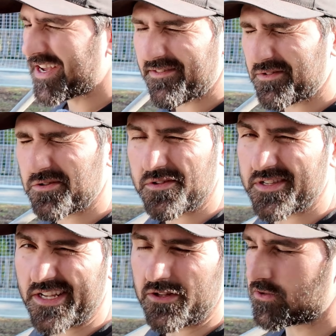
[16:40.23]
I have good
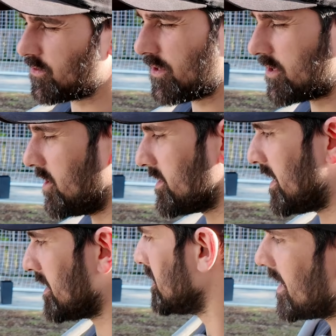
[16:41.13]
seed to soil
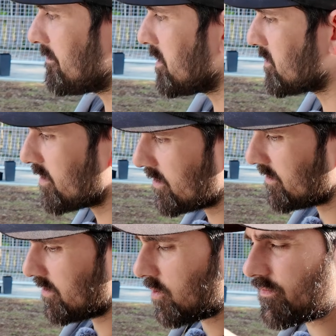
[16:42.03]
contact. And I'm not gonna
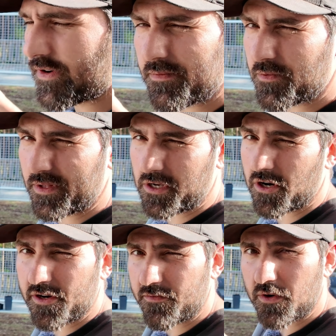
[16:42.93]
go over it with a
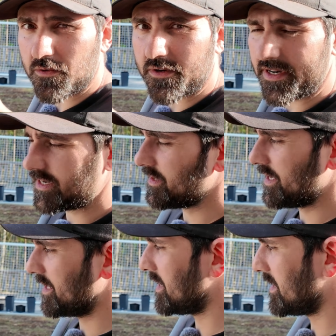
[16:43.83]
garden roller or
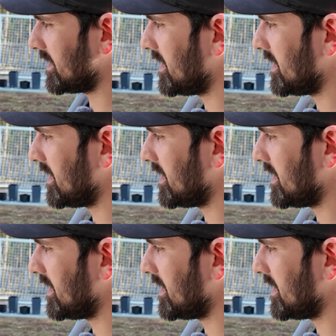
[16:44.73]
anything like